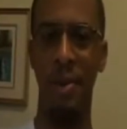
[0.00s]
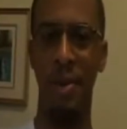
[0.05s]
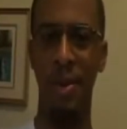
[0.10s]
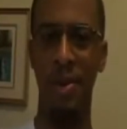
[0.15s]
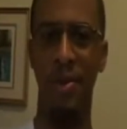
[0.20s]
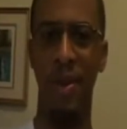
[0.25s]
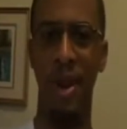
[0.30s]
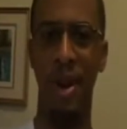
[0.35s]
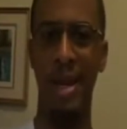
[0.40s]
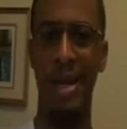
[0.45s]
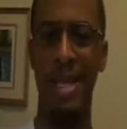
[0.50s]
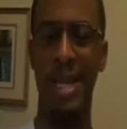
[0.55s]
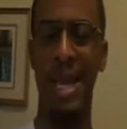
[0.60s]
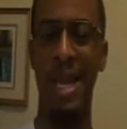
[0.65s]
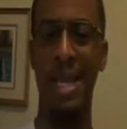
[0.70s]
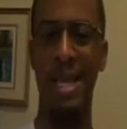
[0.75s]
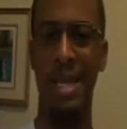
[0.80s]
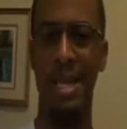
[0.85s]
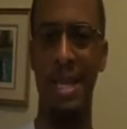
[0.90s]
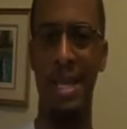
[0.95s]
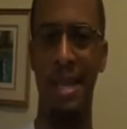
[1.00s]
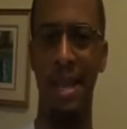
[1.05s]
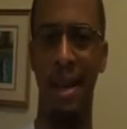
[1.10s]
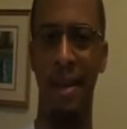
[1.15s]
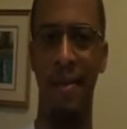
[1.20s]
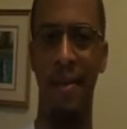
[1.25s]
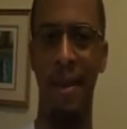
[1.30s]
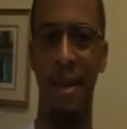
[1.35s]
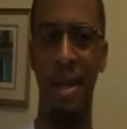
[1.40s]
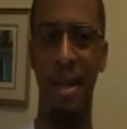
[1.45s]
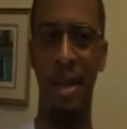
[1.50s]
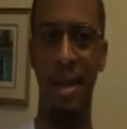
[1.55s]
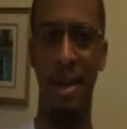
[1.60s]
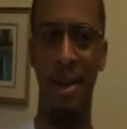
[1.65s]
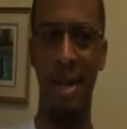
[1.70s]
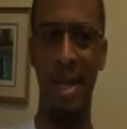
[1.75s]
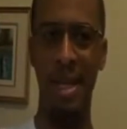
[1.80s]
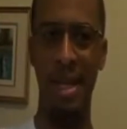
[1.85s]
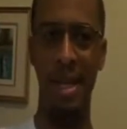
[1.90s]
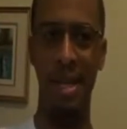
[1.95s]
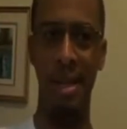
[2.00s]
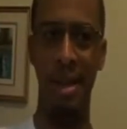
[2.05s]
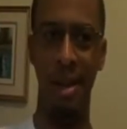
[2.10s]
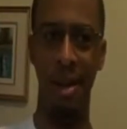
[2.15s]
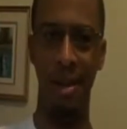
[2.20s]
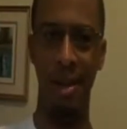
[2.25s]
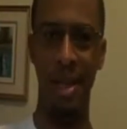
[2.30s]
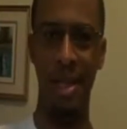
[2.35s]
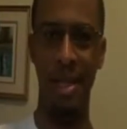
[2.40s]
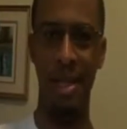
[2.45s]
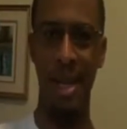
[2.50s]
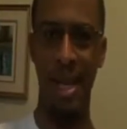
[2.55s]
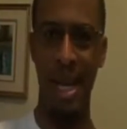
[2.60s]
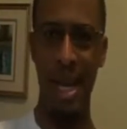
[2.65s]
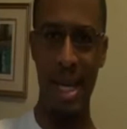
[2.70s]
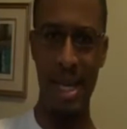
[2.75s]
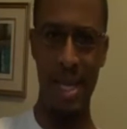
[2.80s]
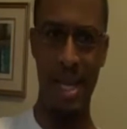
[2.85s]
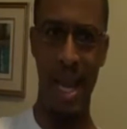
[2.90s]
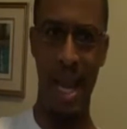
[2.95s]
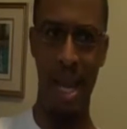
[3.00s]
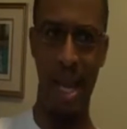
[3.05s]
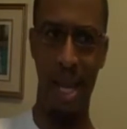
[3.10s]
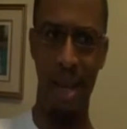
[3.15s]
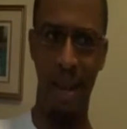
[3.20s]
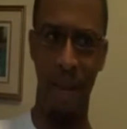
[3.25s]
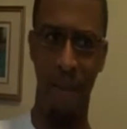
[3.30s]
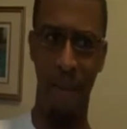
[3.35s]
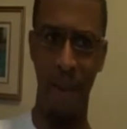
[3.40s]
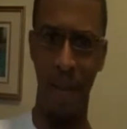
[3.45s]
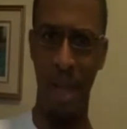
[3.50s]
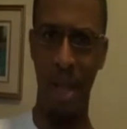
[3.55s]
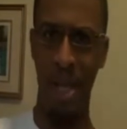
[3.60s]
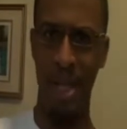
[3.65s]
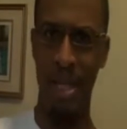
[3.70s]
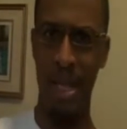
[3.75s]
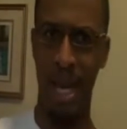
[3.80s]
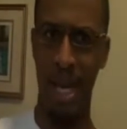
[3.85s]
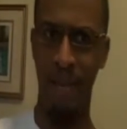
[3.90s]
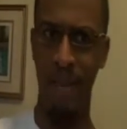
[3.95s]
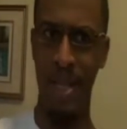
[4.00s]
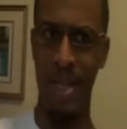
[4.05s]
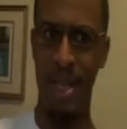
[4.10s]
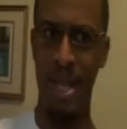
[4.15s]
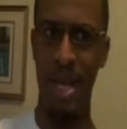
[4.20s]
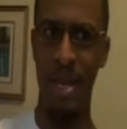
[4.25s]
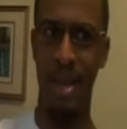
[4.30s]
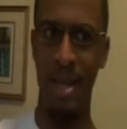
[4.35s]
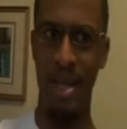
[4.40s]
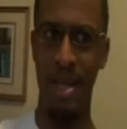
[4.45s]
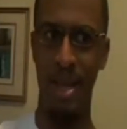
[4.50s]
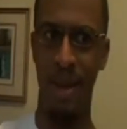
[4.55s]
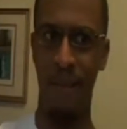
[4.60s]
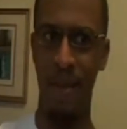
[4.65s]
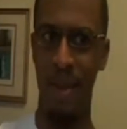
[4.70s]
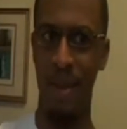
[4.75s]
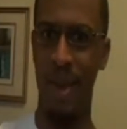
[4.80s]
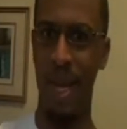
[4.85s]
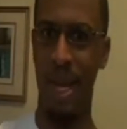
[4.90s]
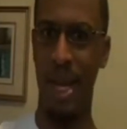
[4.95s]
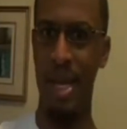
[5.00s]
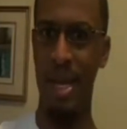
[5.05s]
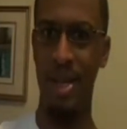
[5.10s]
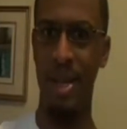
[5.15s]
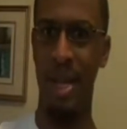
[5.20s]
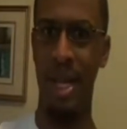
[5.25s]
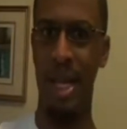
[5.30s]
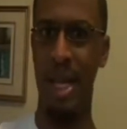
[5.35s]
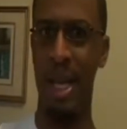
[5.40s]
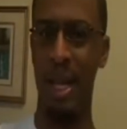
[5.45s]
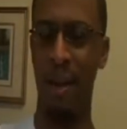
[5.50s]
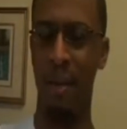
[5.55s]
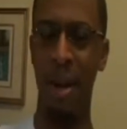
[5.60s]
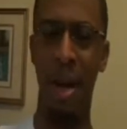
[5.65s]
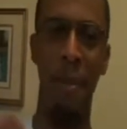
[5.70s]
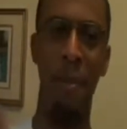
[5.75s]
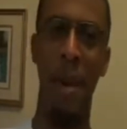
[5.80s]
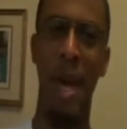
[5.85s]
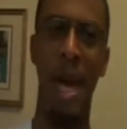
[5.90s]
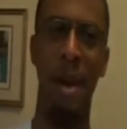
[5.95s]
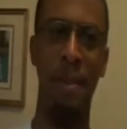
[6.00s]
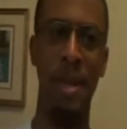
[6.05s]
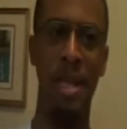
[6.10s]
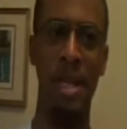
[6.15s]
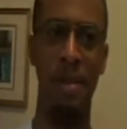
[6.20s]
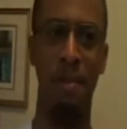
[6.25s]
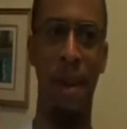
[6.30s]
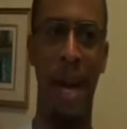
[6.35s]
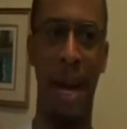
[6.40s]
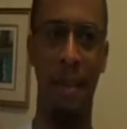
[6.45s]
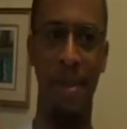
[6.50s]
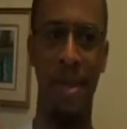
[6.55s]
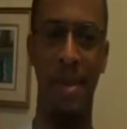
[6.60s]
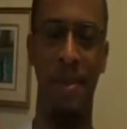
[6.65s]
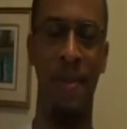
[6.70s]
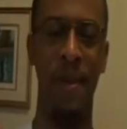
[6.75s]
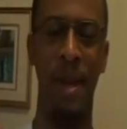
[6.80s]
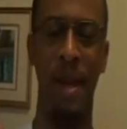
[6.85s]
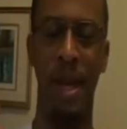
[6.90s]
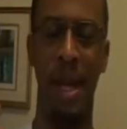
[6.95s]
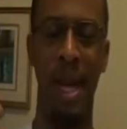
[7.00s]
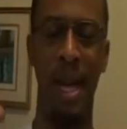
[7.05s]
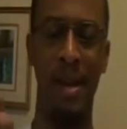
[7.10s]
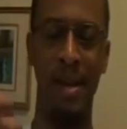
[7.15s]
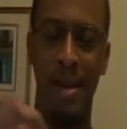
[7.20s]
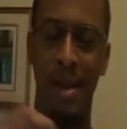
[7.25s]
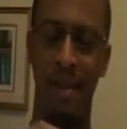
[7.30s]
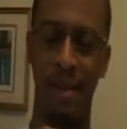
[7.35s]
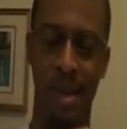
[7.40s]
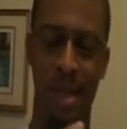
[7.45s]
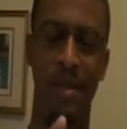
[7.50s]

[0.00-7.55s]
It was very tense and stuff. And he's taking the fillings out of his teeth and stuff. And you think he's gonna kill him, and then bam, he just pops the filling out and stuff.